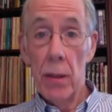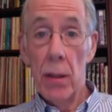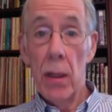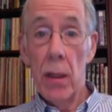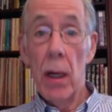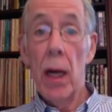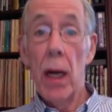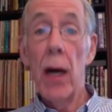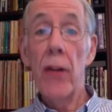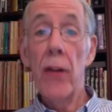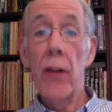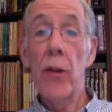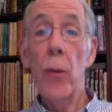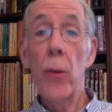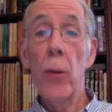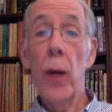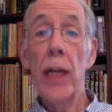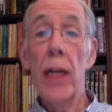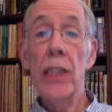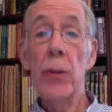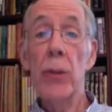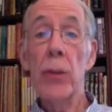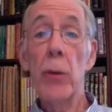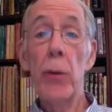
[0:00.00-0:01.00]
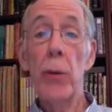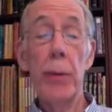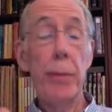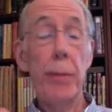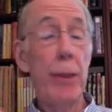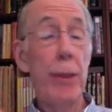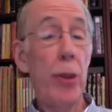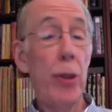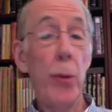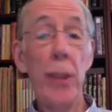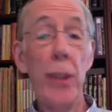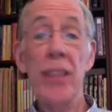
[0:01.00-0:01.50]
Otherwise, we would be
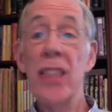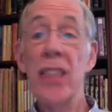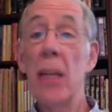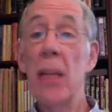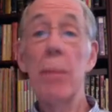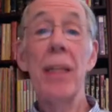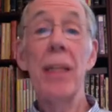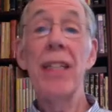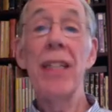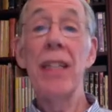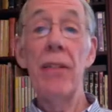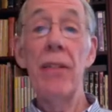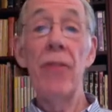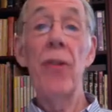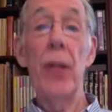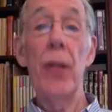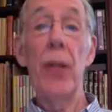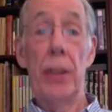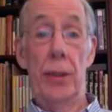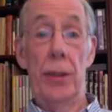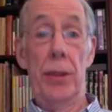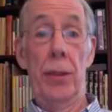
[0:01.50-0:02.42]
doing something different.